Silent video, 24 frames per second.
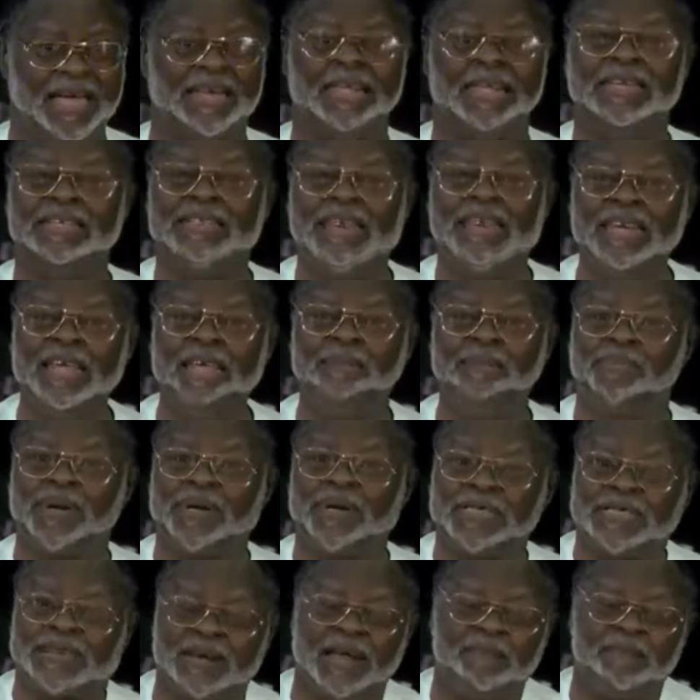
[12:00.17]
And he didn't
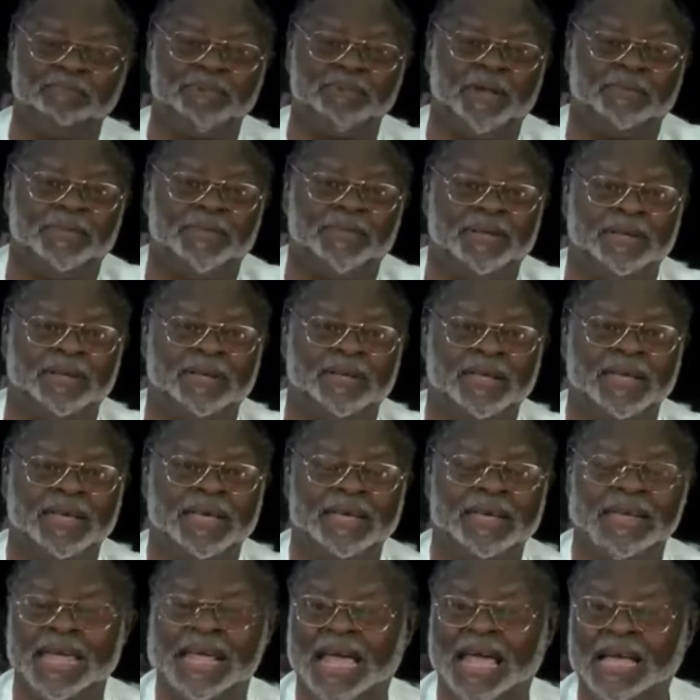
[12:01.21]
prescribe nothing.
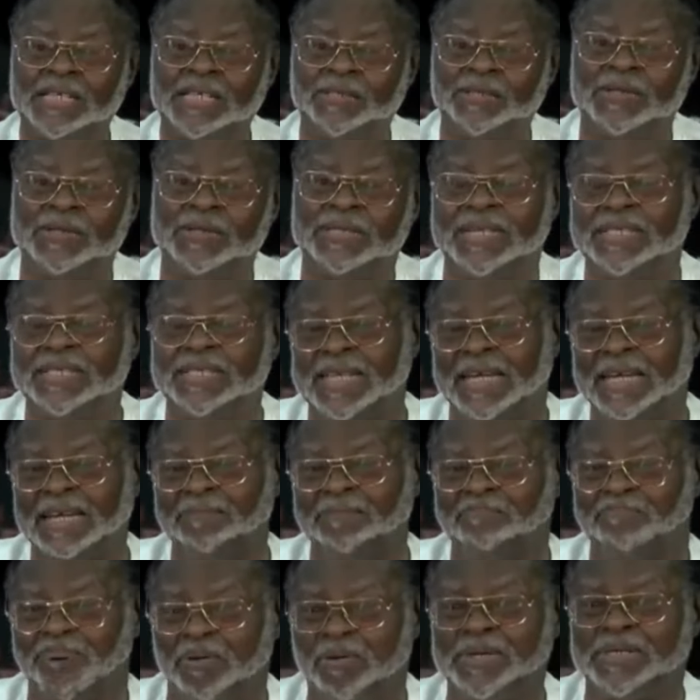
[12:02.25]
The Council of State is an
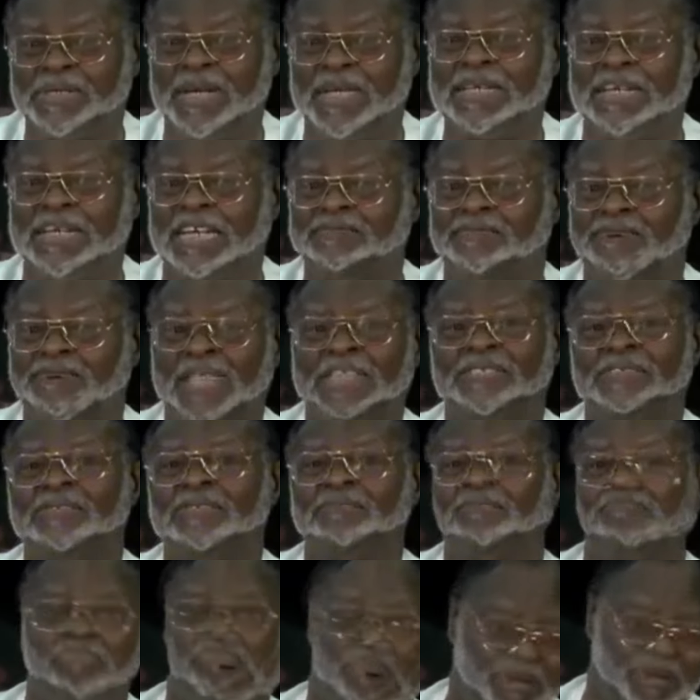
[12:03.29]
important
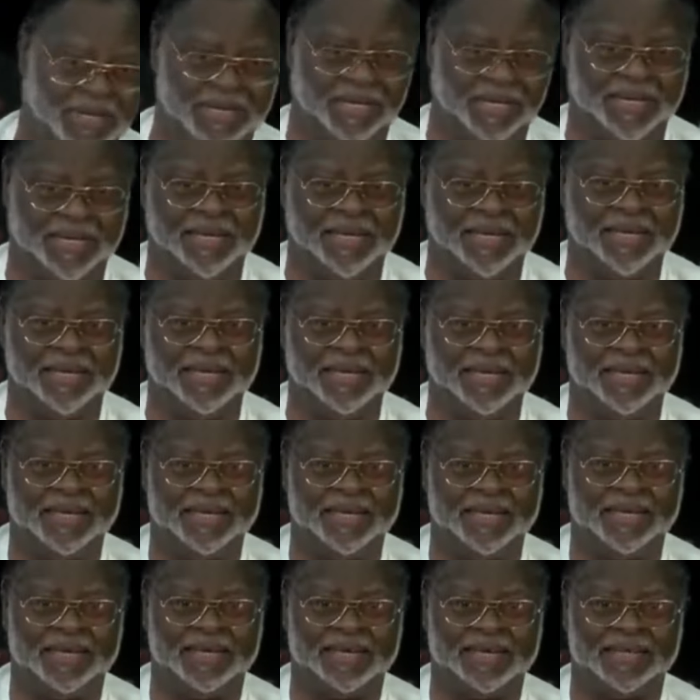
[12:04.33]
advisory body
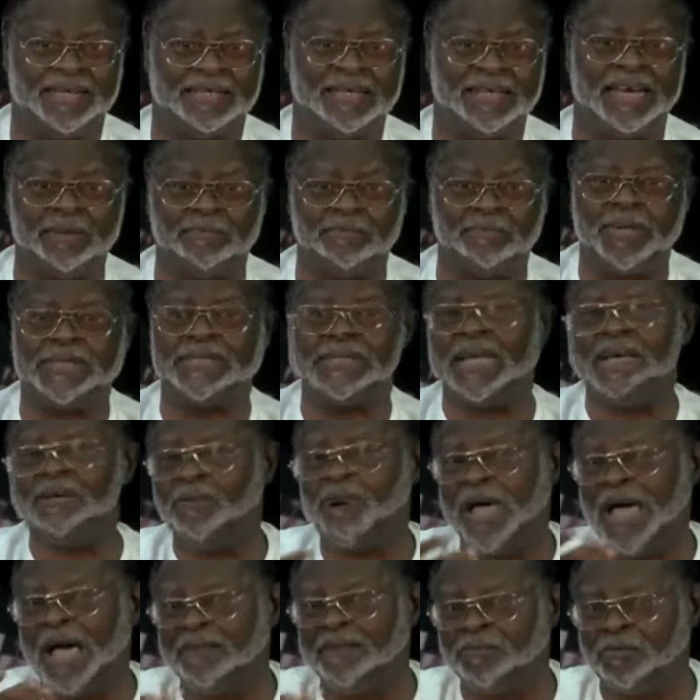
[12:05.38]
that the president
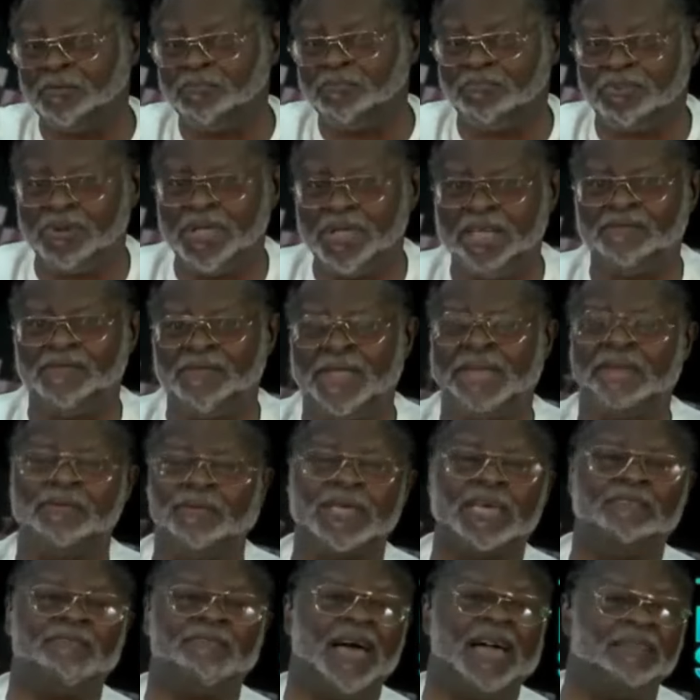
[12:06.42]
will have to brief and they will
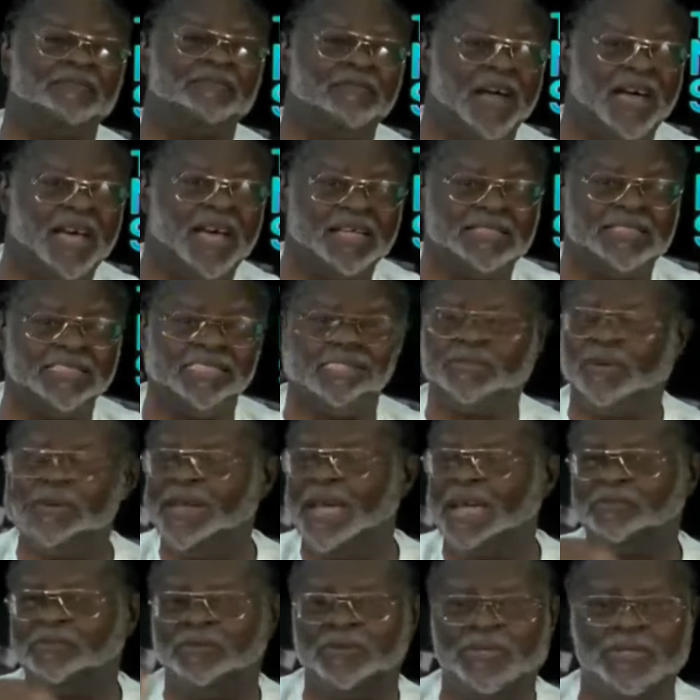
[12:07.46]
give advice. It's not
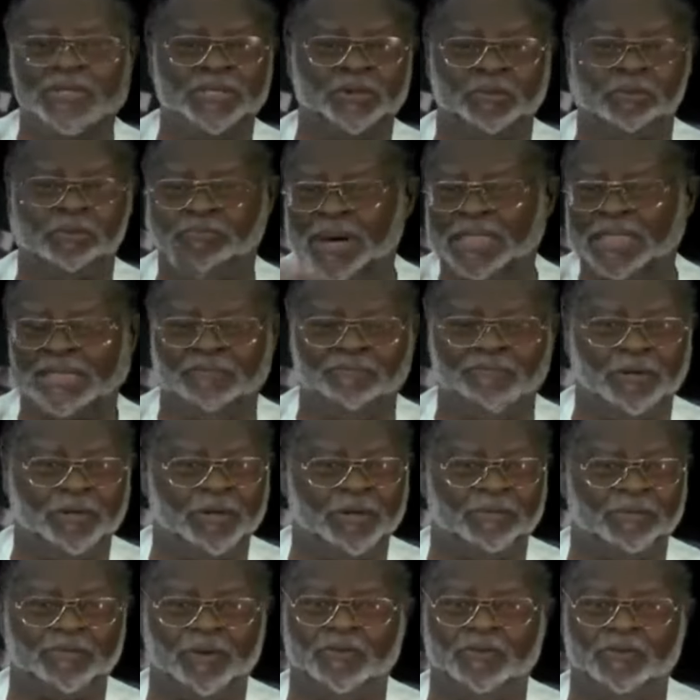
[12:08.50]
their duty to pass a
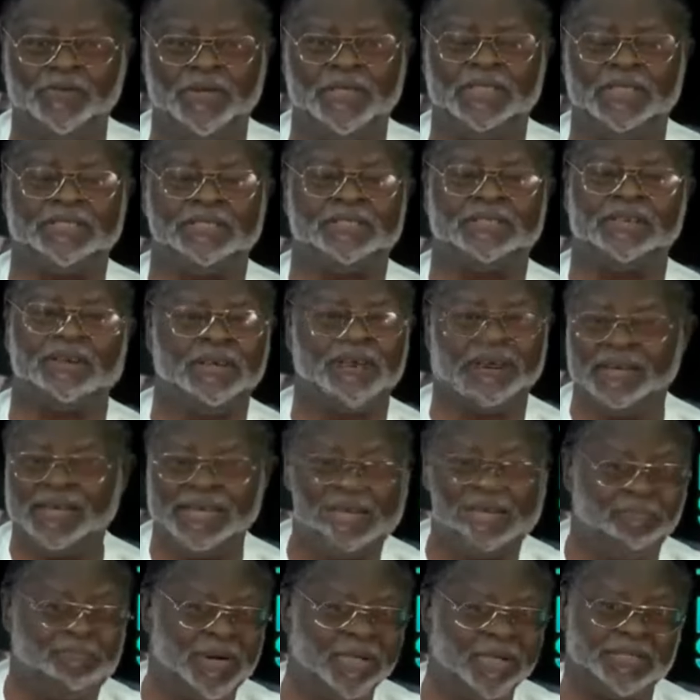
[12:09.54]
vote of confidence
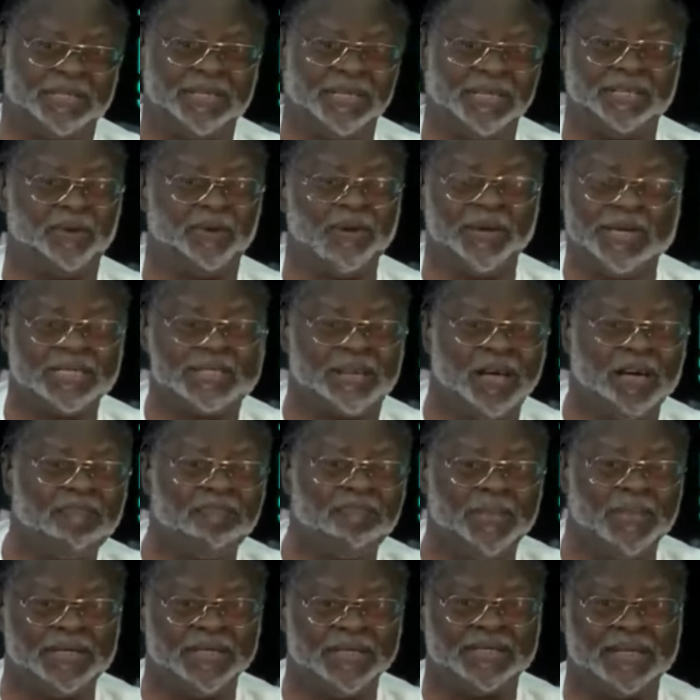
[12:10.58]
in the president or his
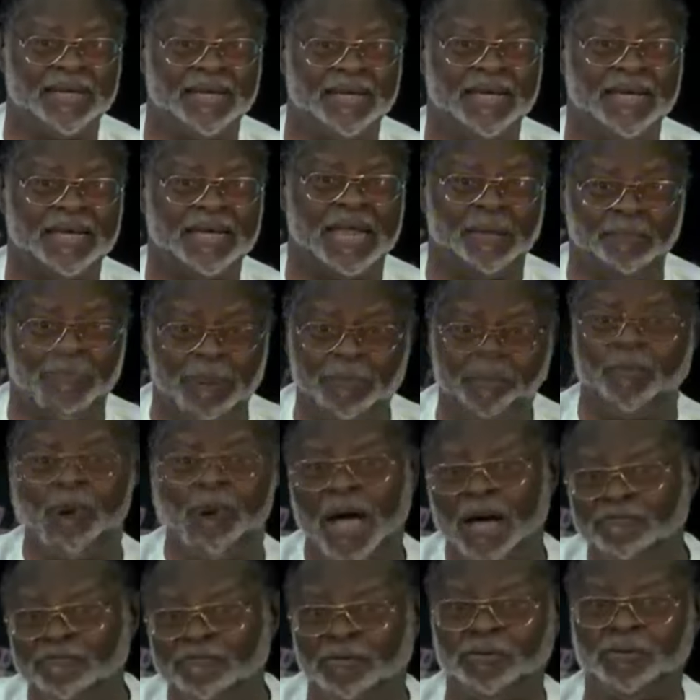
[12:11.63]
government. The people
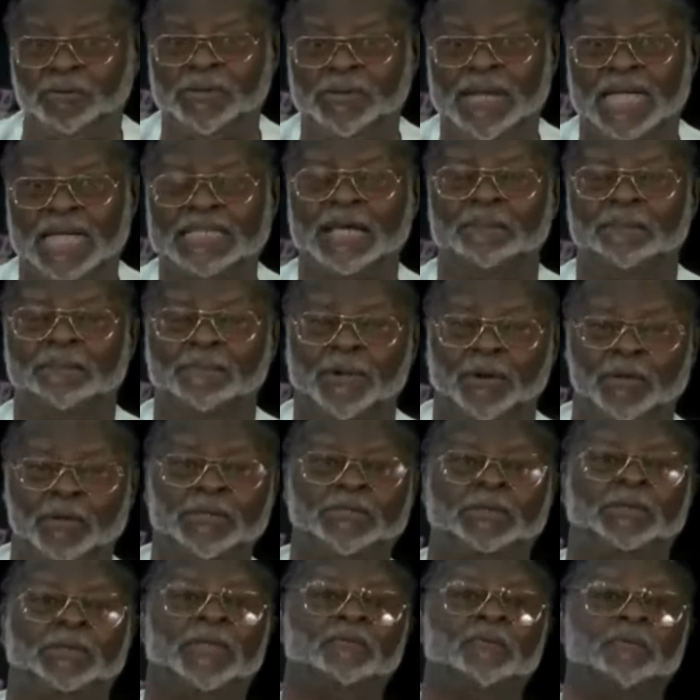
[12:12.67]
will have to do that
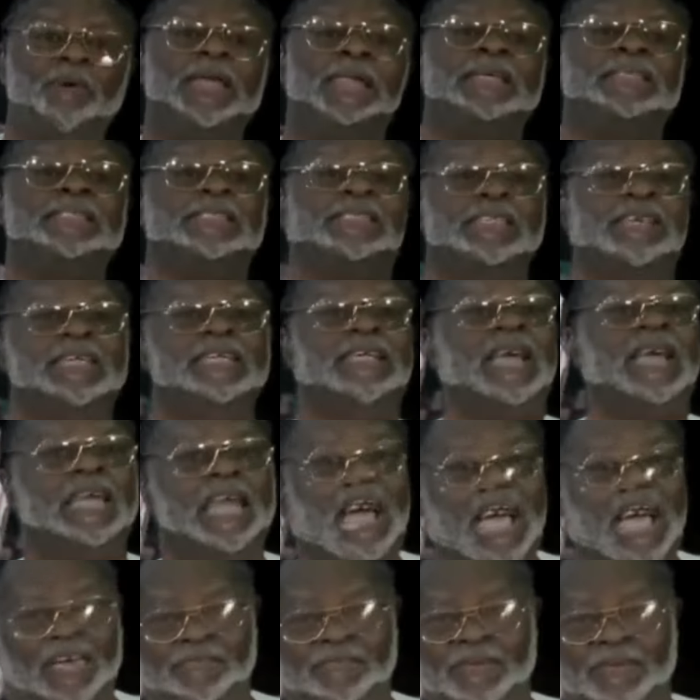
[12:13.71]
because of the way they see their
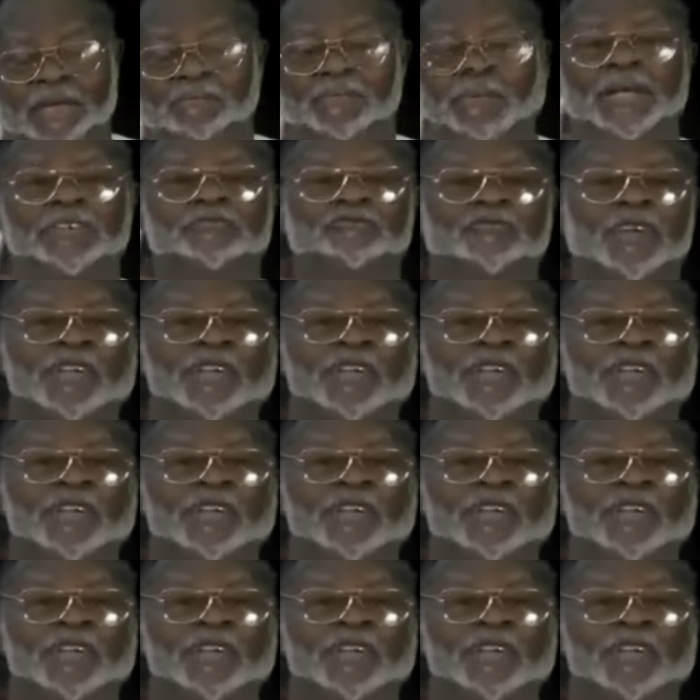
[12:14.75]
life being